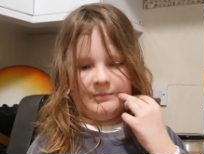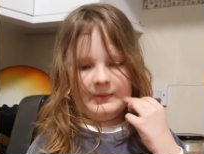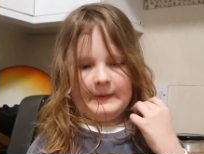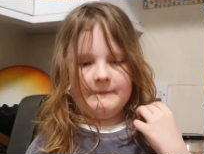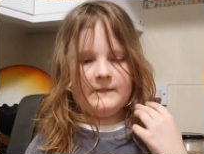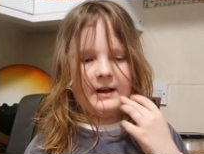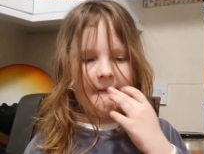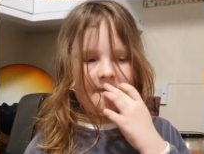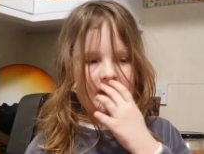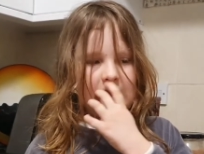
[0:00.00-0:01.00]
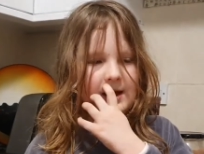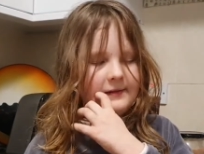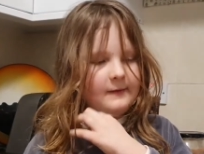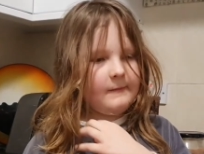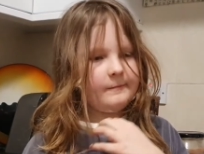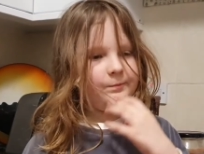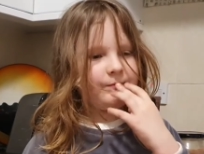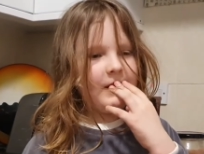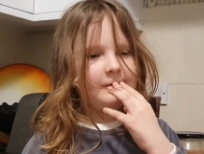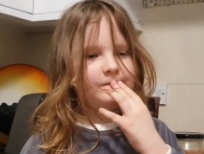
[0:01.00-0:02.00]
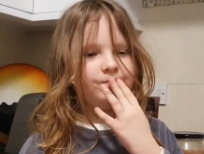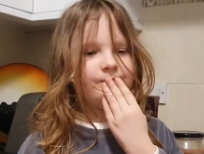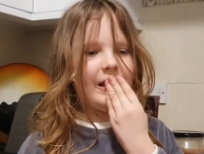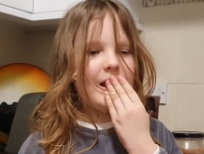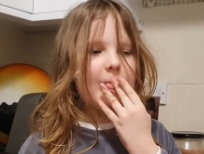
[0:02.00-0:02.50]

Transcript: And what else do I add to my pomegranate?